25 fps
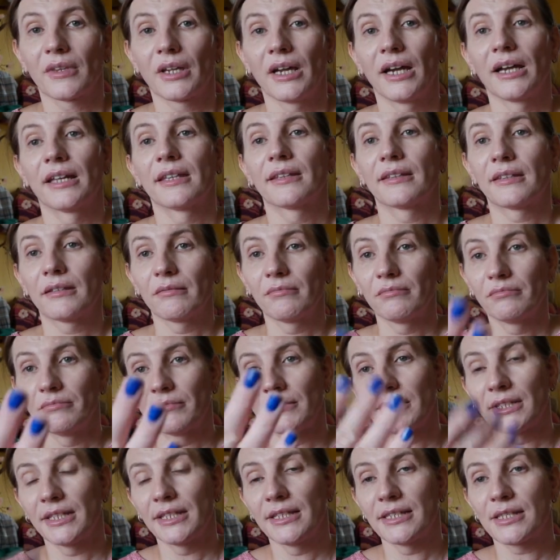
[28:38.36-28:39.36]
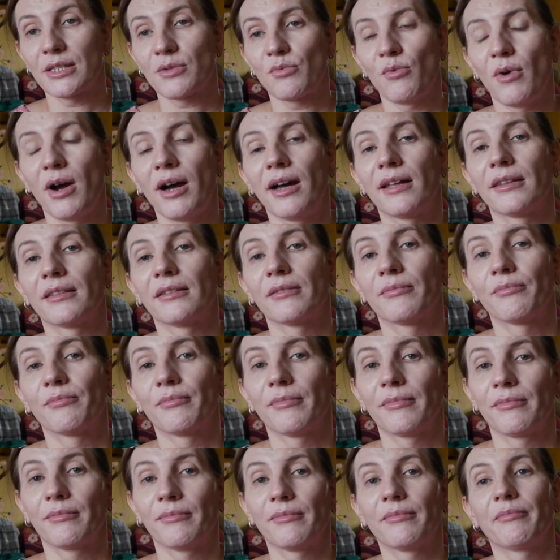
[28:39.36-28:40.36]
And this one
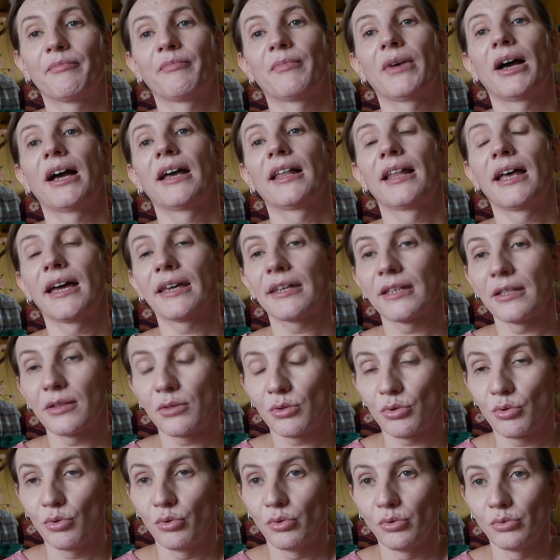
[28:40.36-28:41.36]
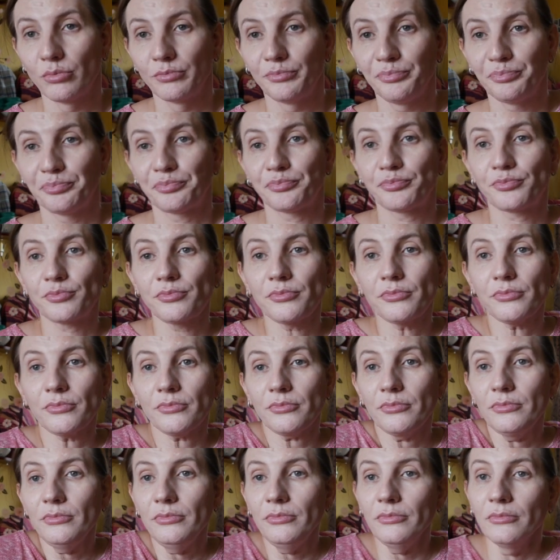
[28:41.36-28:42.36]
I like it too,
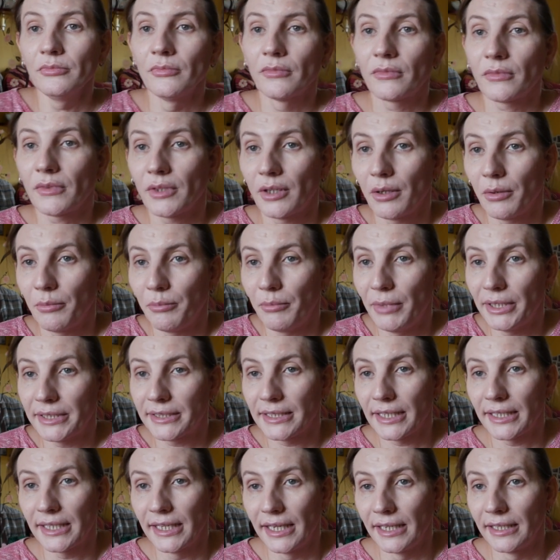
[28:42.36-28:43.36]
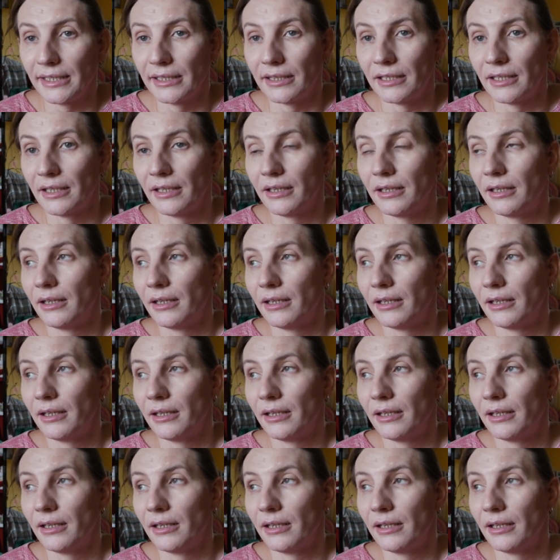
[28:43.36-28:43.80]
but again